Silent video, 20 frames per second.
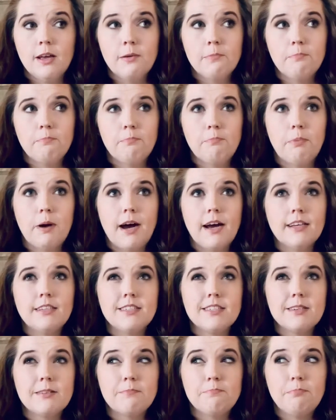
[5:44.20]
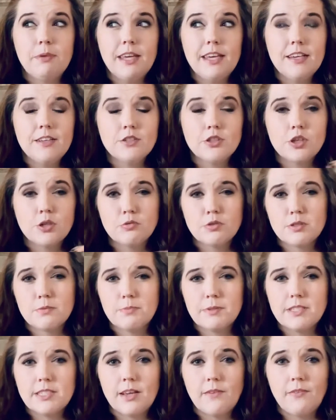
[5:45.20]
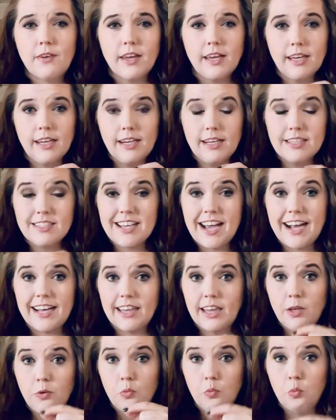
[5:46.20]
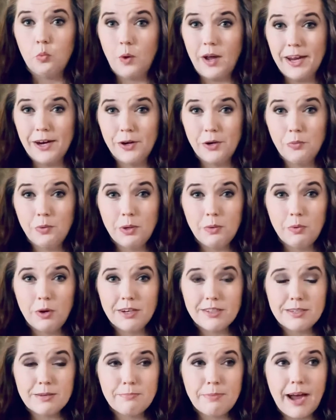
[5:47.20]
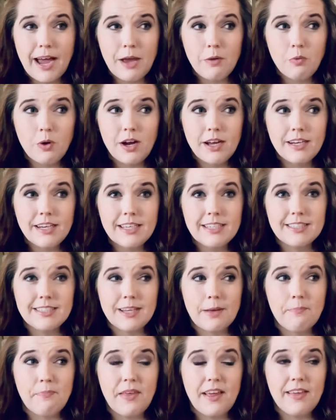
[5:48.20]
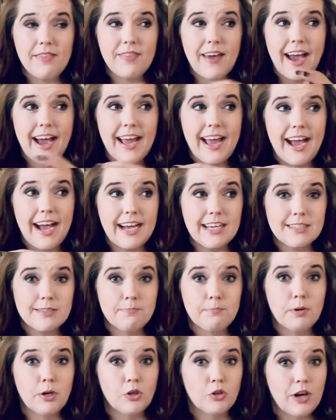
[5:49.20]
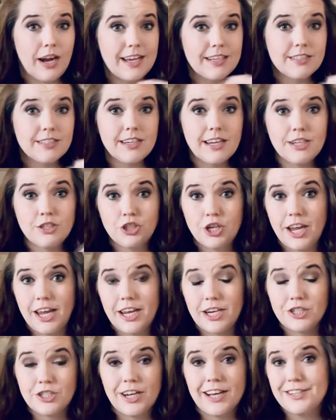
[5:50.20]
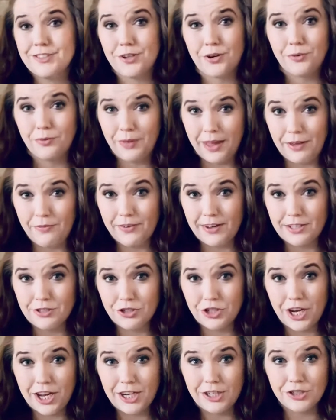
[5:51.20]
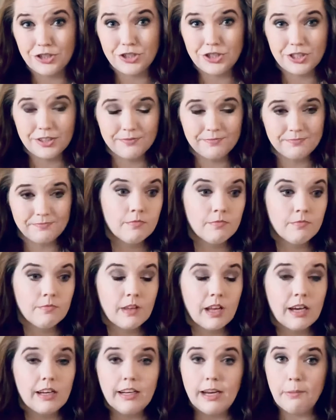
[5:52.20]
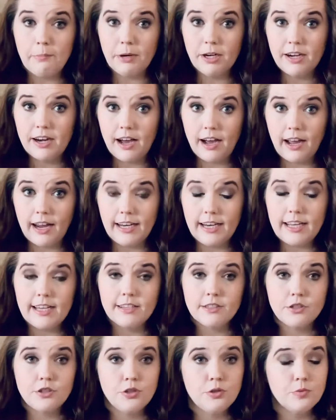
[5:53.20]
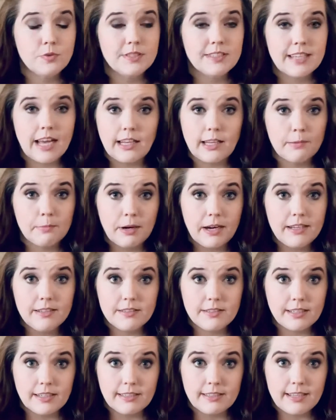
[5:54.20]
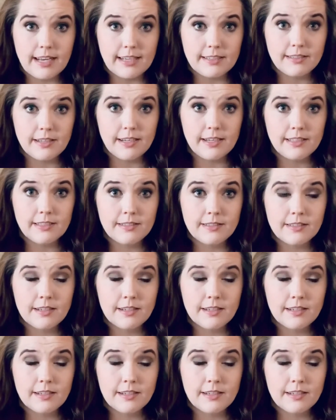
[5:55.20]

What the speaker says: But being so specific in exactly where we want to buy one is something that has progressed and changed as our life has changed. Number 9 is to celebrate successes.